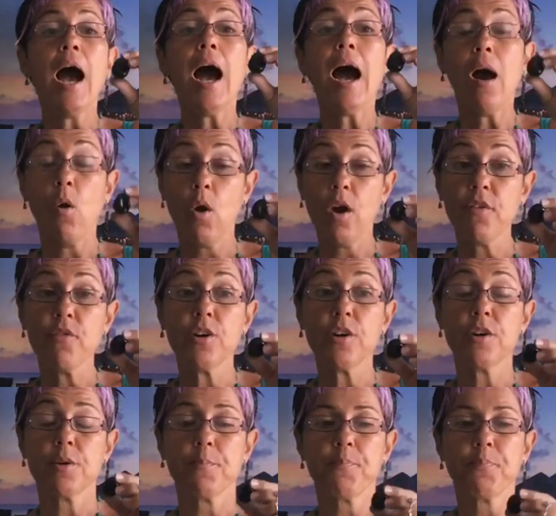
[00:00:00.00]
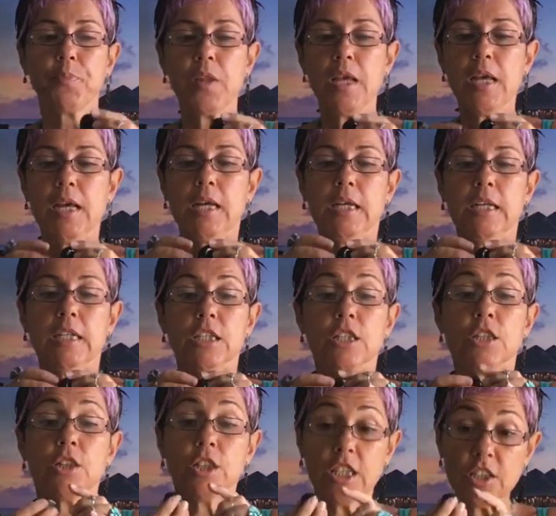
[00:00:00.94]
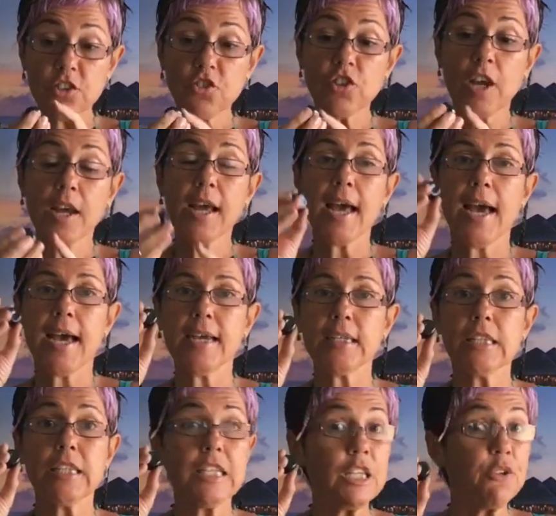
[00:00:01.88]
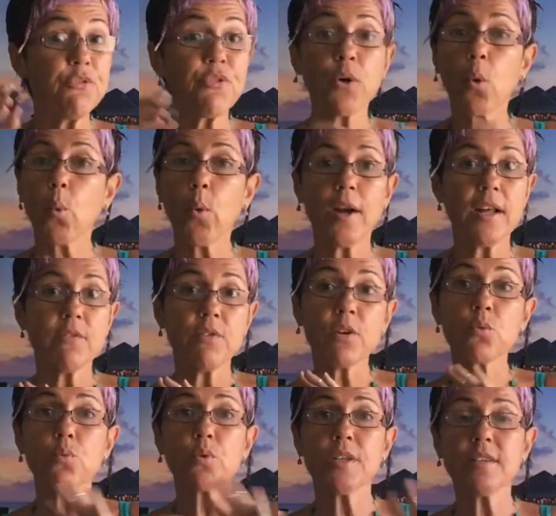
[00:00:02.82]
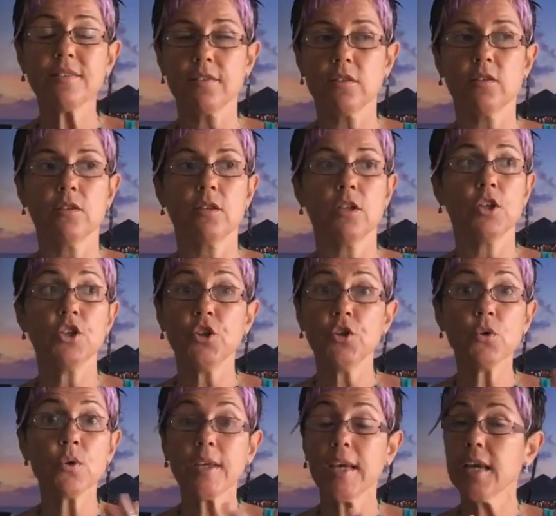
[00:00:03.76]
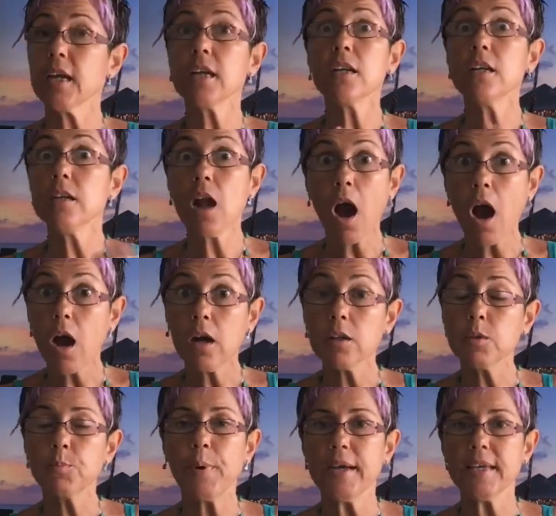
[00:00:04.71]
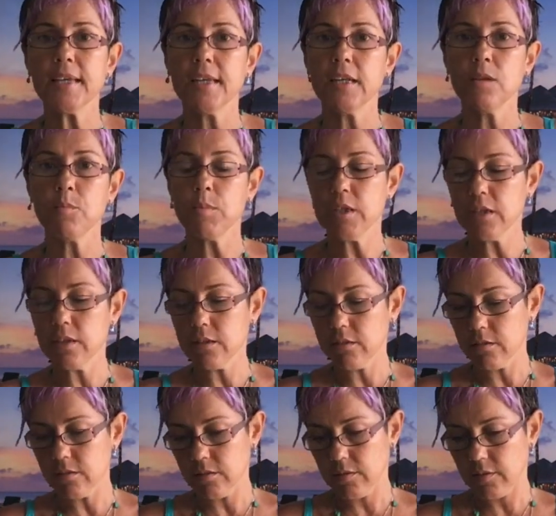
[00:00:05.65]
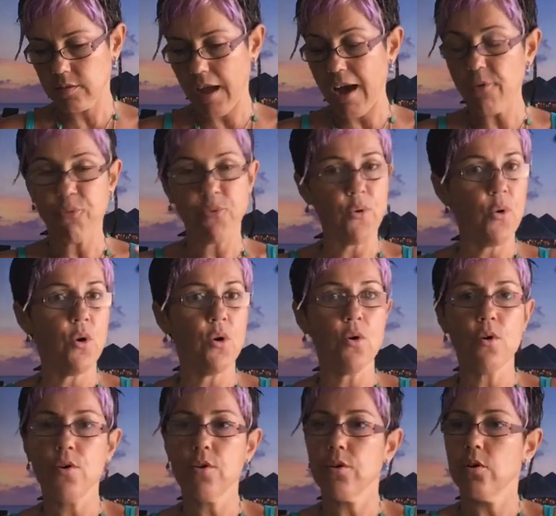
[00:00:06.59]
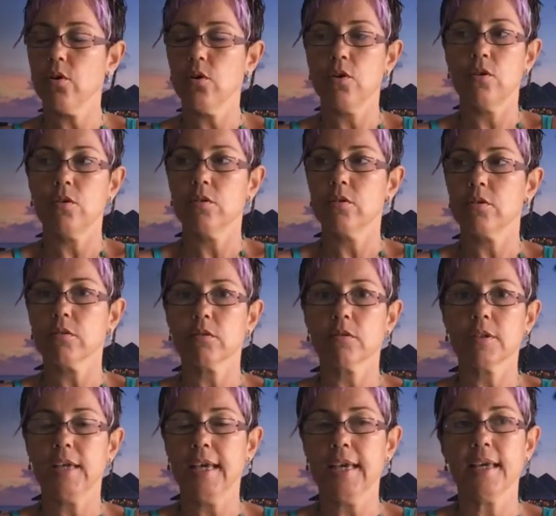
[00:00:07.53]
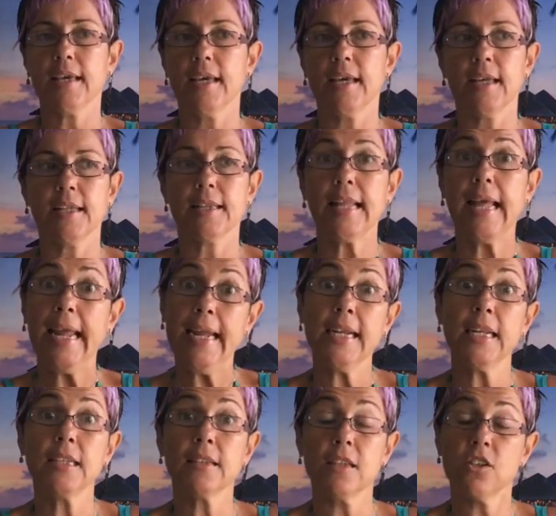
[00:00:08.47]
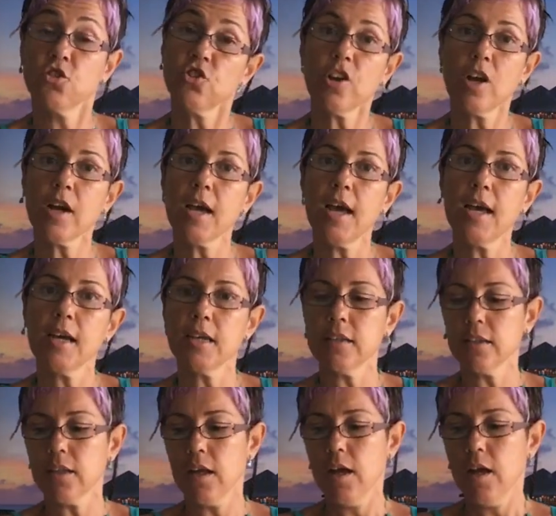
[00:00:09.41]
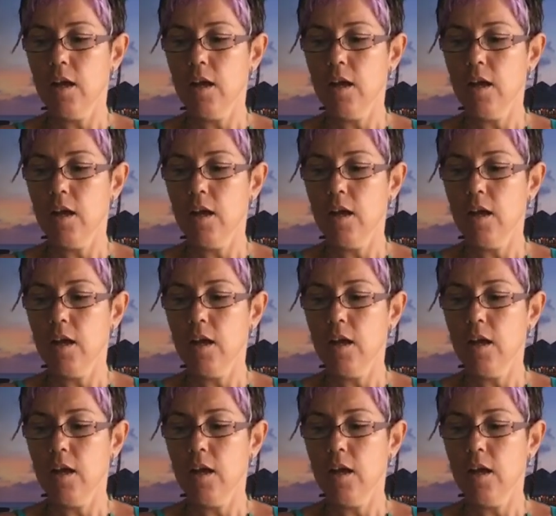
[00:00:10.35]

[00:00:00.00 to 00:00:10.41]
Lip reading: However, this shungite, if for whatever reason you cannot by any means afford or can get elite shungite,